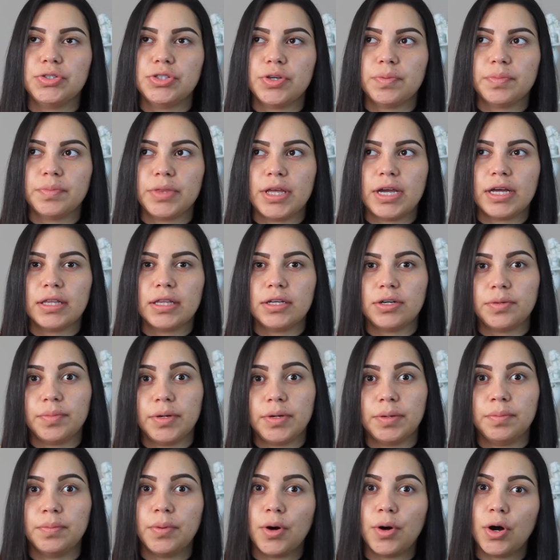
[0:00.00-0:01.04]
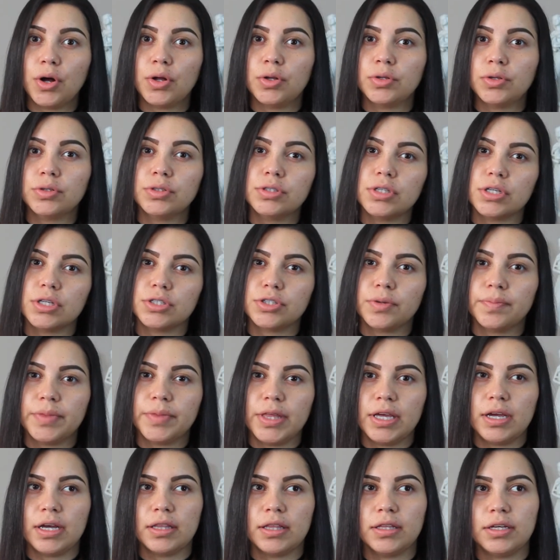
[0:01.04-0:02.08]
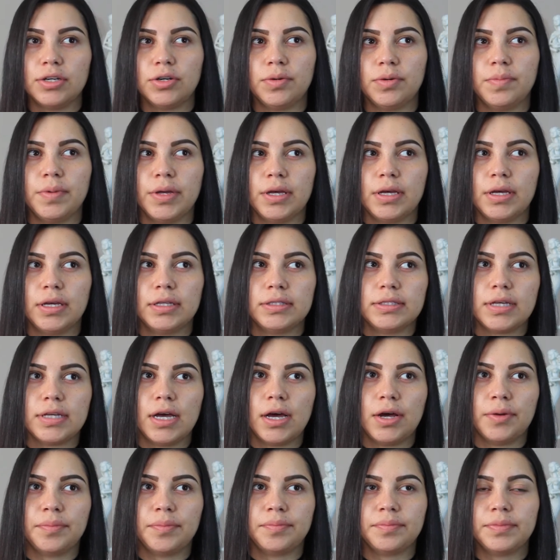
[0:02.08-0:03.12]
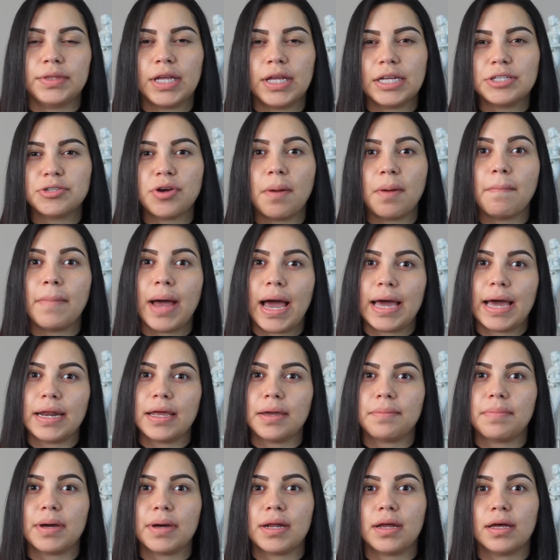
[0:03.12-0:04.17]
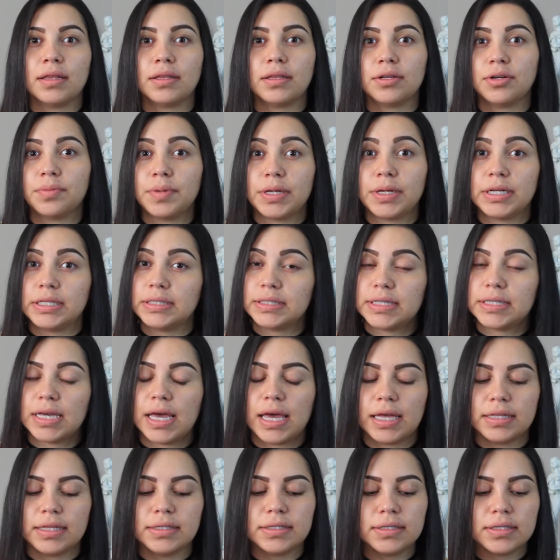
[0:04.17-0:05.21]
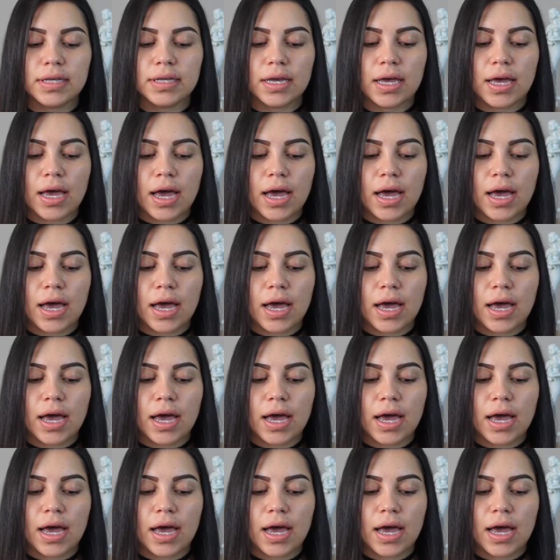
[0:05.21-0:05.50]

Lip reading: something a little bit bold, something a little bit not dramatic but a little bit intense.